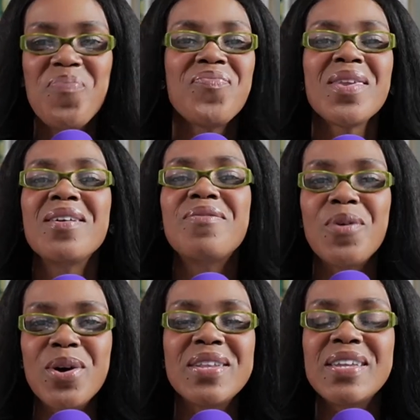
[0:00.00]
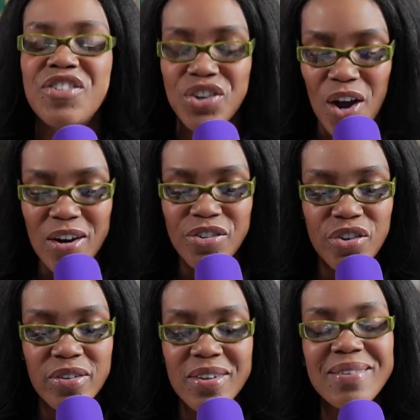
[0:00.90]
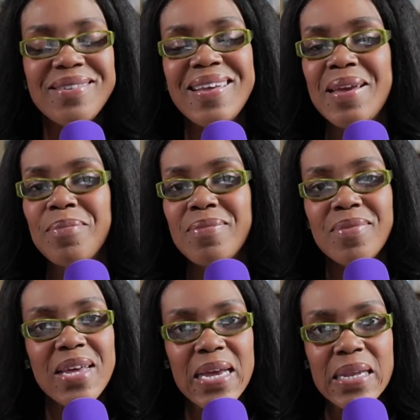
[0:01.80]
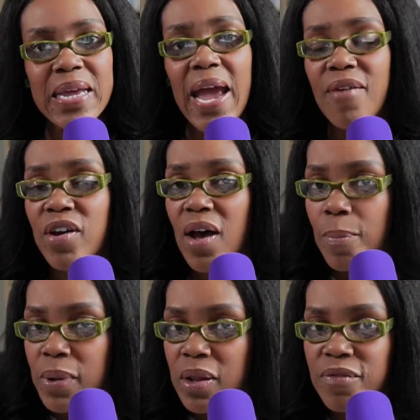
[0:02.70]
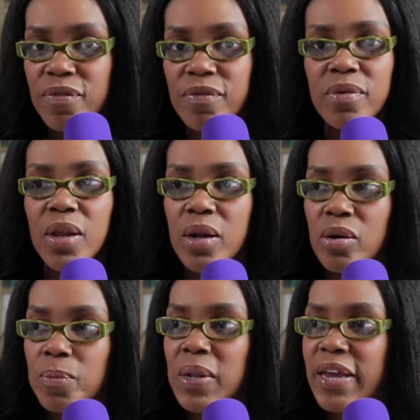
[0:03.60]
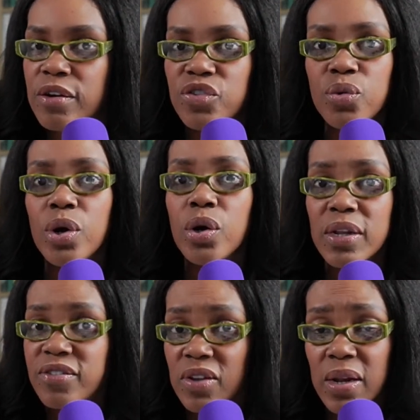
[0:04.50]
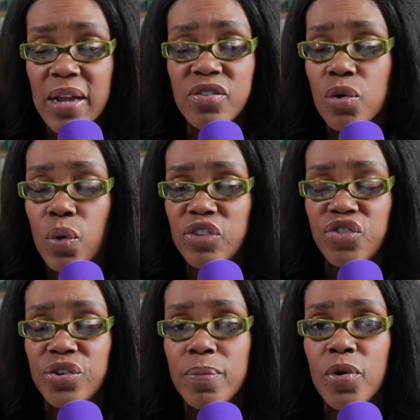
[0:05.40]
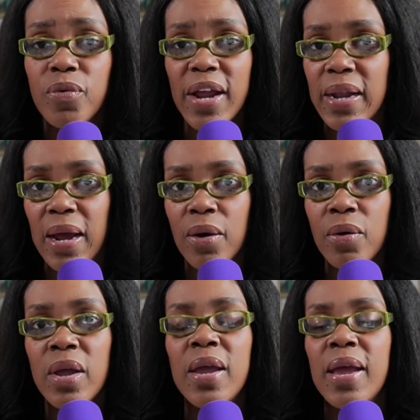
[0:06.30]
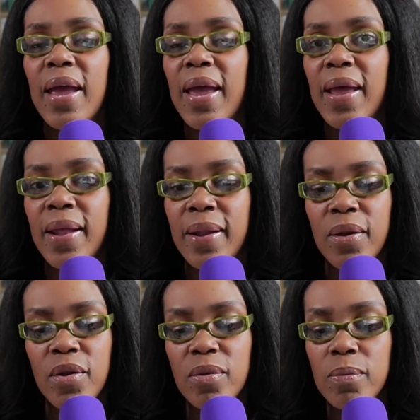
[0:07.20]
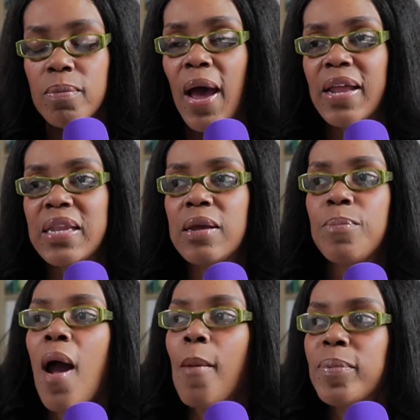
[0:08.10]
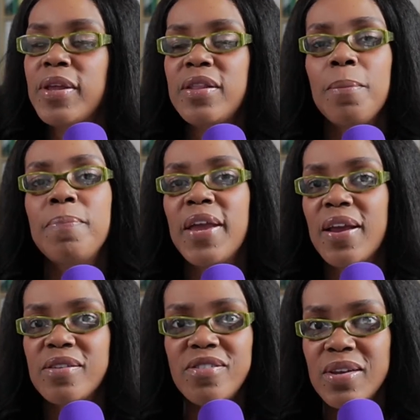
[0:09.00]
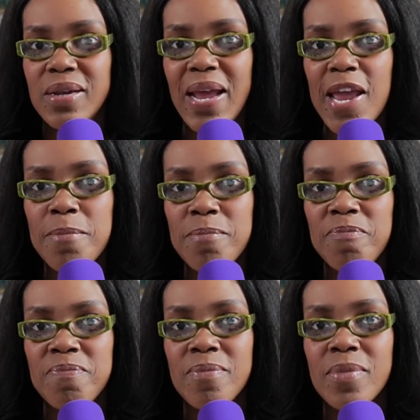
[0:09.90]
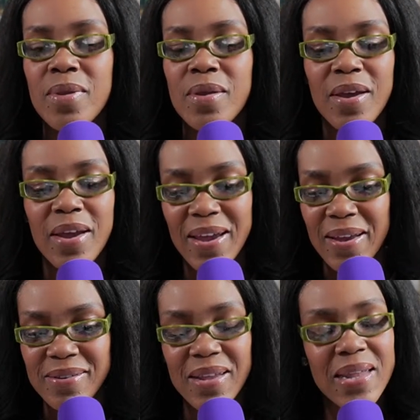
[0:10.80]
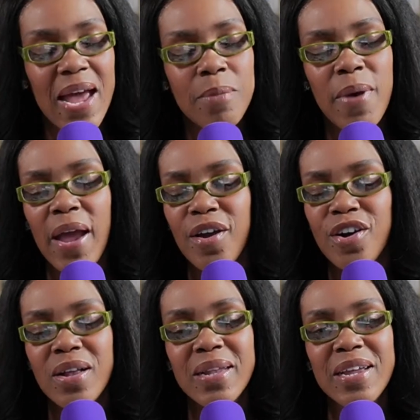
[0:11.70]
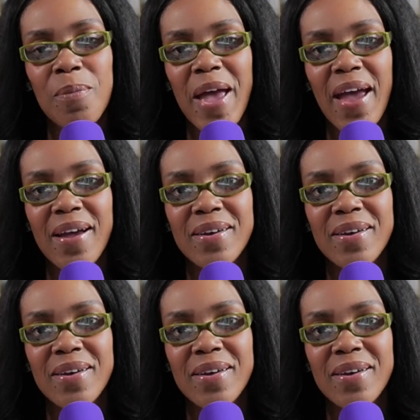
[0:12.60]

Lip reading: For the Chargers, same thing. They have a couple of, players who are listed as questionable right now. And I think probably the biggest name is linebacker Khalil Mack.